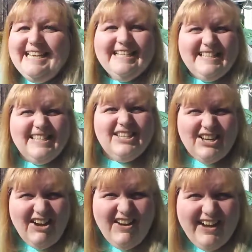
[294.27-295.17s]
is the
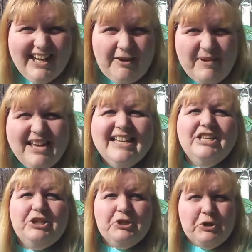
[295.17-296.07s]
time
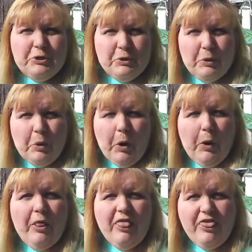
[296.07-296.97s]
to
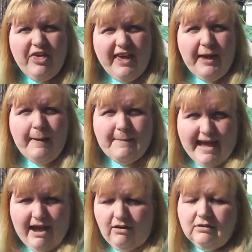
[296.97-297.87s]
think
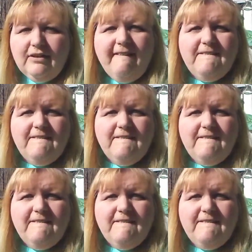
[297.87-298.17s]
about